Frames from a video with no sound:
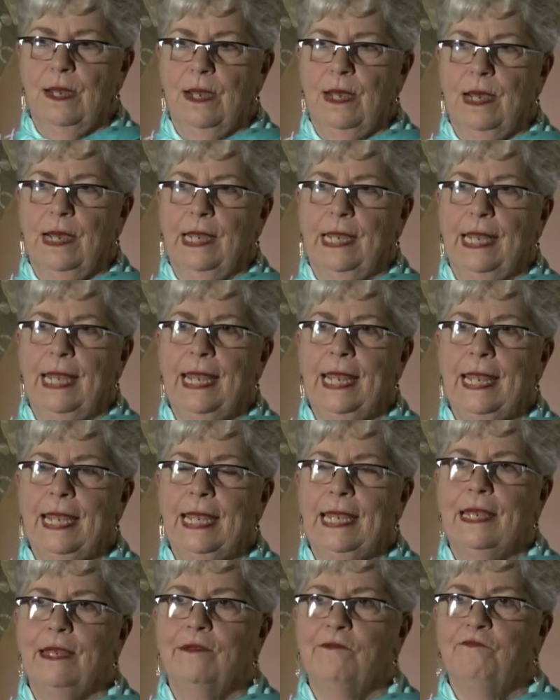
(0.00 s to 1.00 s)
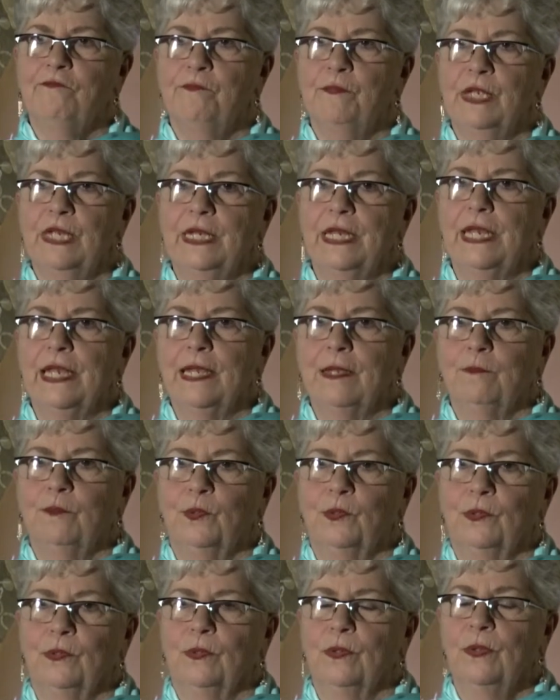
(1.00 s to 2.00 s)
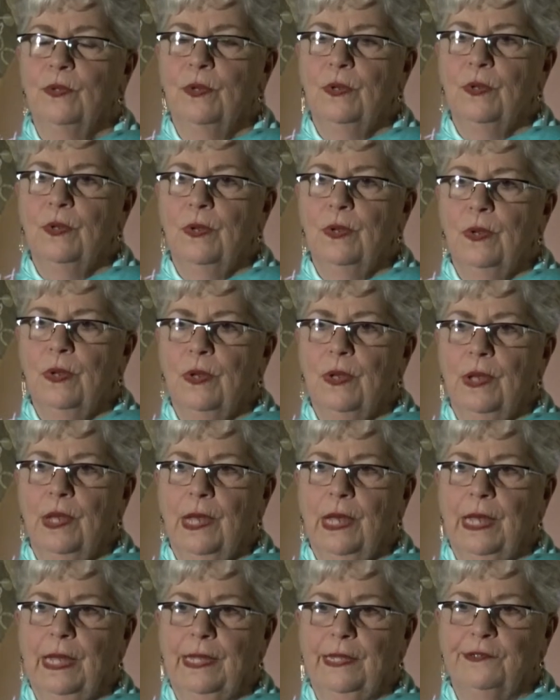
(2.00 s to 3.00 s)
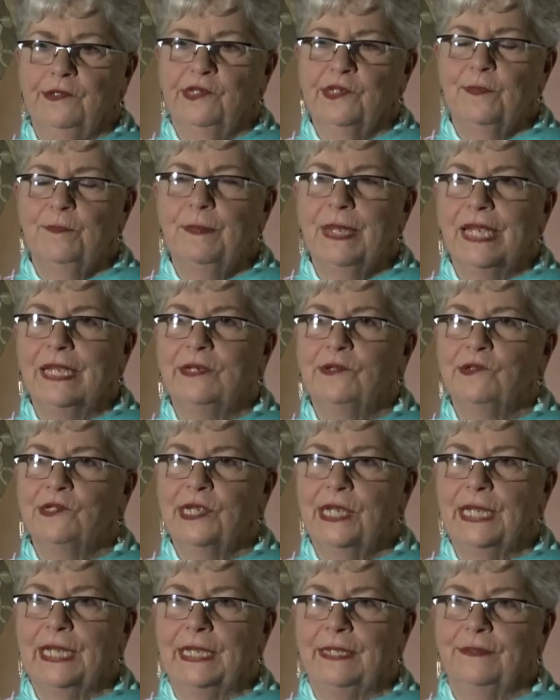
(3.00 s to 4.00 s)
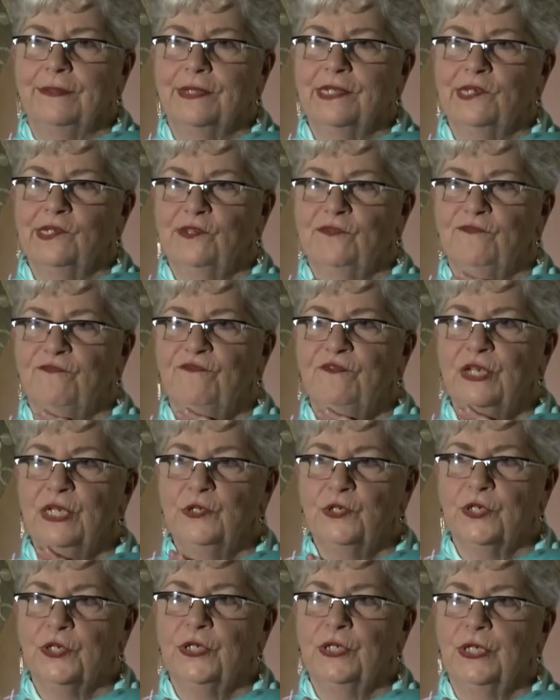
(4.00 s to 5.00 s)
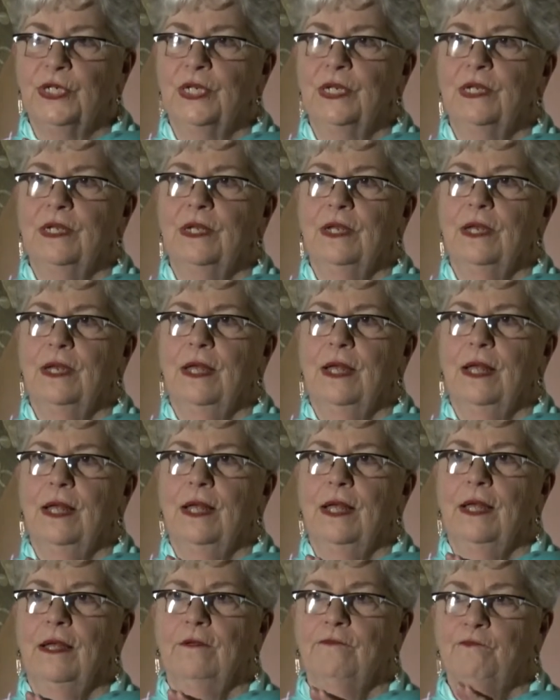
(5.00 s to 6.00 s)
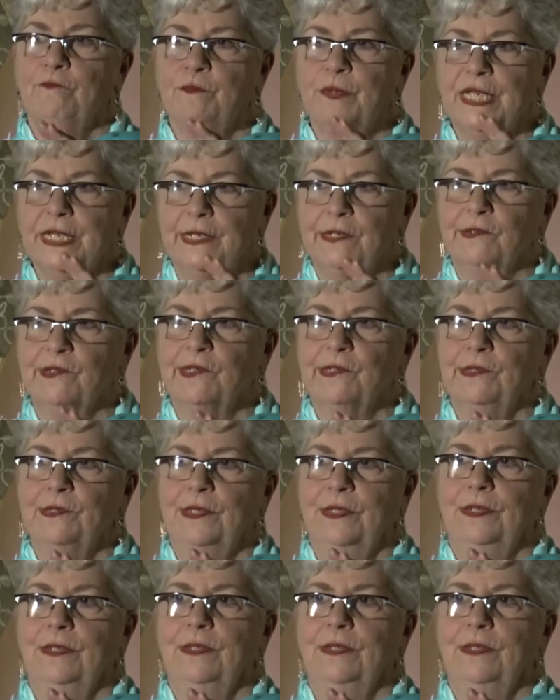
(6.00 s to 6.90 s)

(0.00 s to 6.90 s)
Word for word: I have been able uh, to maintain this vision of peace